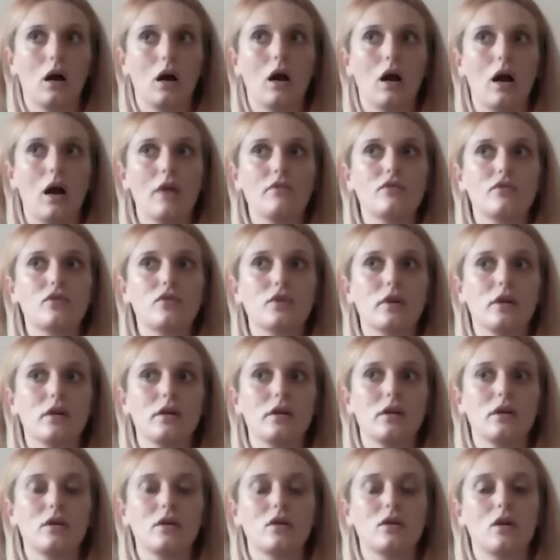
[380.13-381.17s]

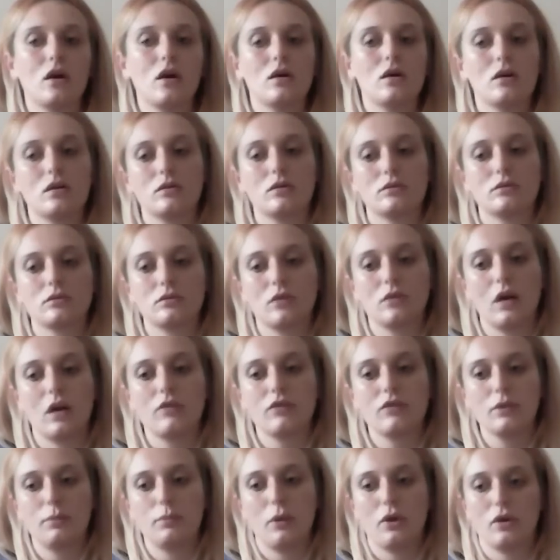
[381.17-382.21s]
Every
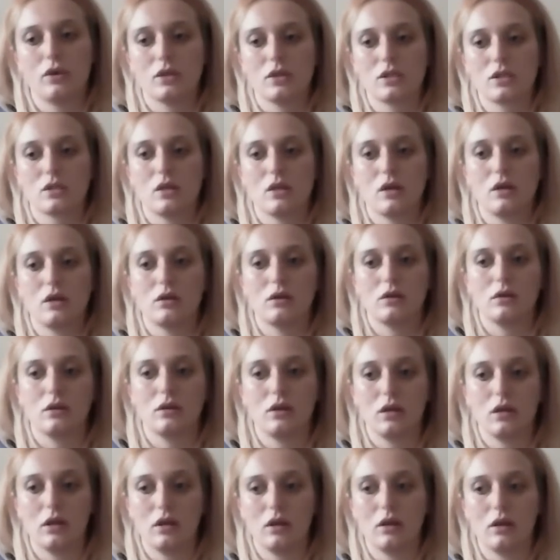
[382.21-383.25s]
person
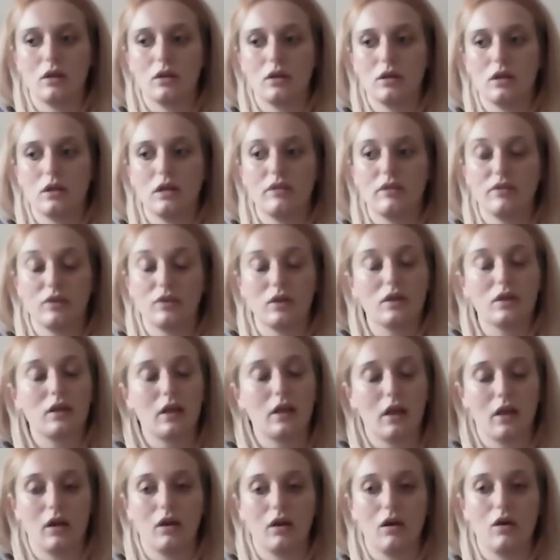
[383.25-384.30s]
living in a
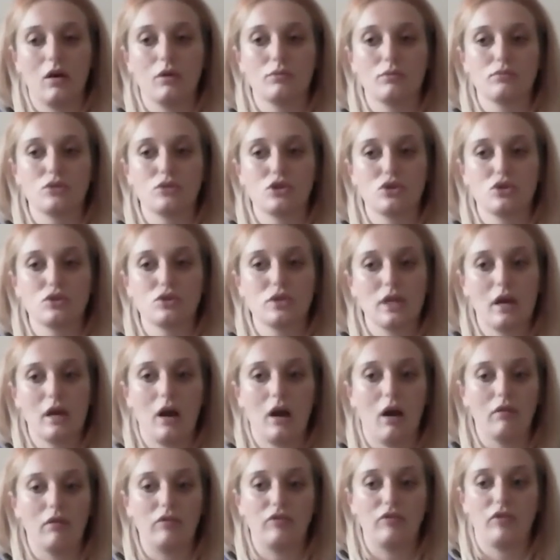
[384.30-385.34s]
care home should
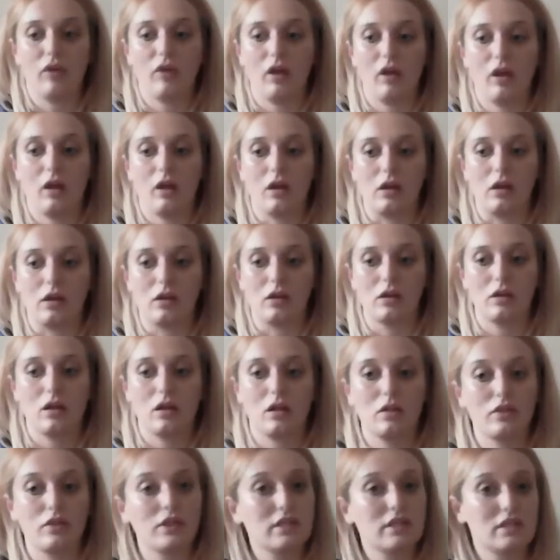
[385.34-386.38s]
have a
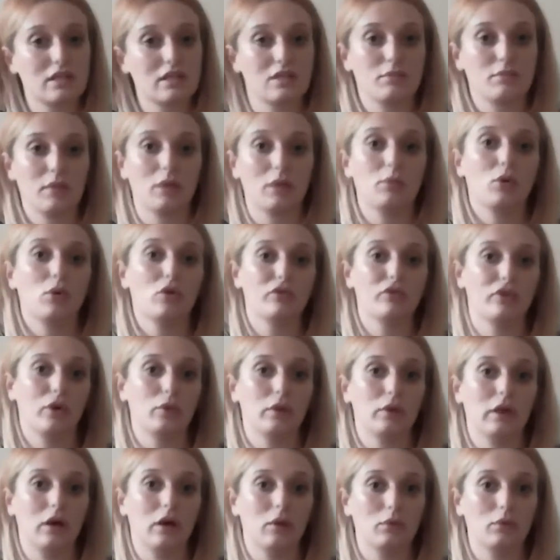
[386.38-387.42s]
"this is me"
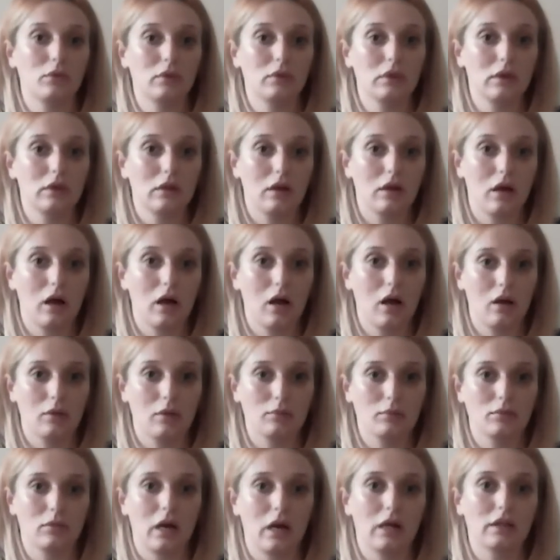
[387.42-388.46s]
portfolio.
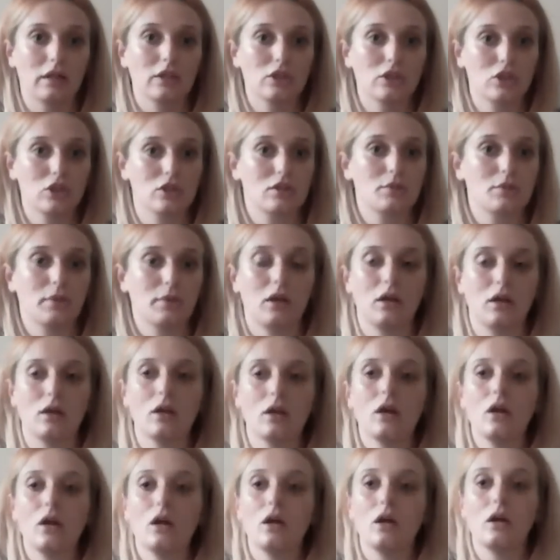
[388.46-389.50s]
And it should
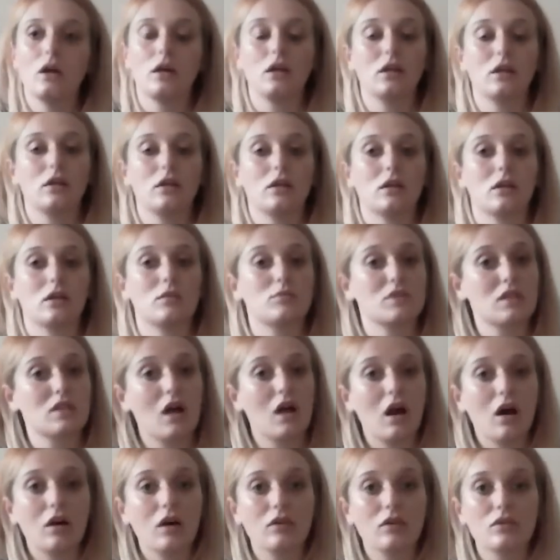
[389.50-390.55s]
be either
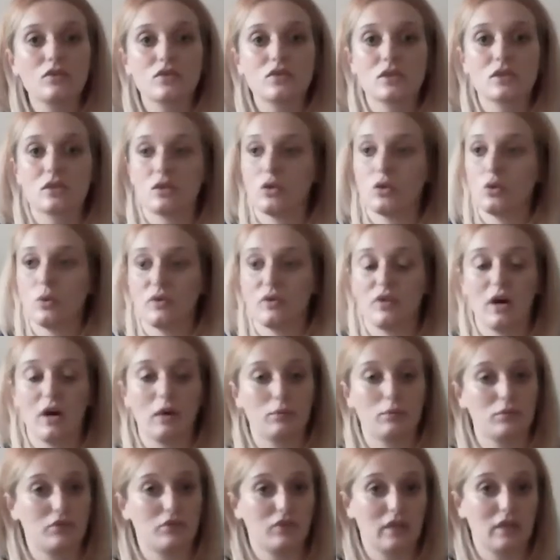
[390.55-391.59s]
themselves who have
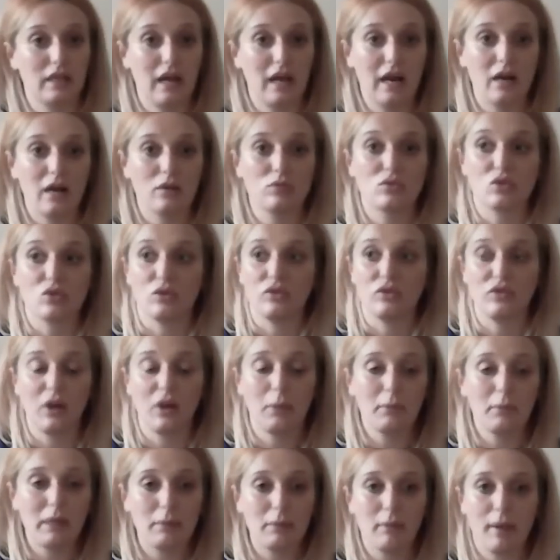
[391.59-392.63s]
helped fill it out, or
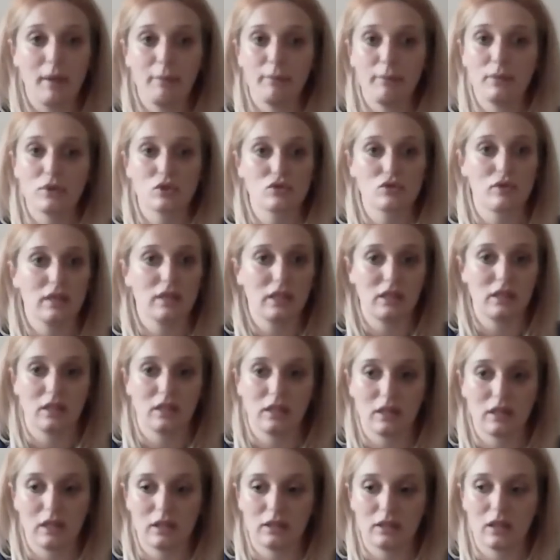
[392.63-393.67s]
family members, or
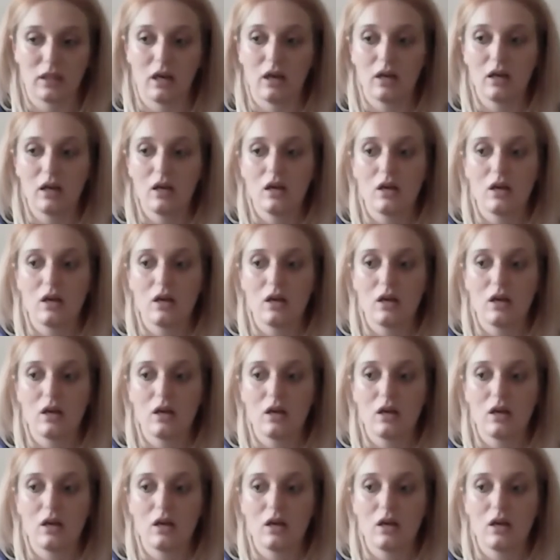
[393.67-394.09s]
anything like that.